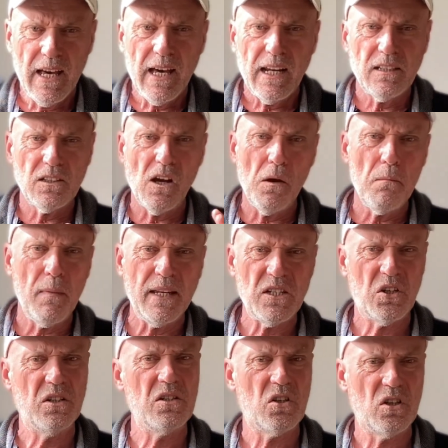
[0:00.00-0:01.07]
As I
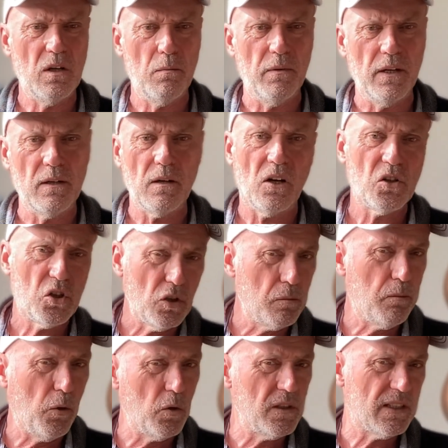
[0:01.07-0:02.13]
mentioned shipping, I
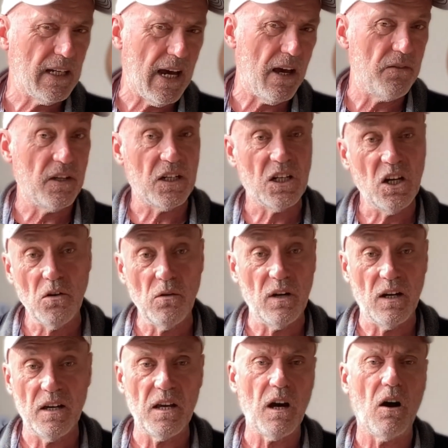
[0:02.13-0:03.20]
should point out that
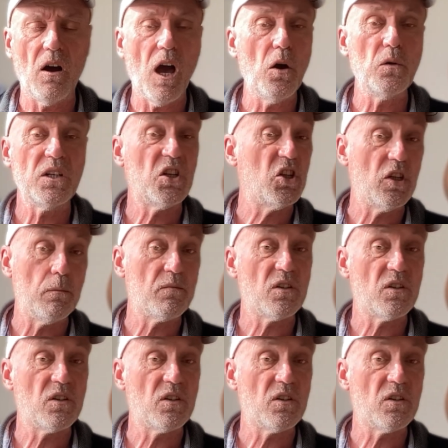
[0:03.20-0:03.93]
currently I only ship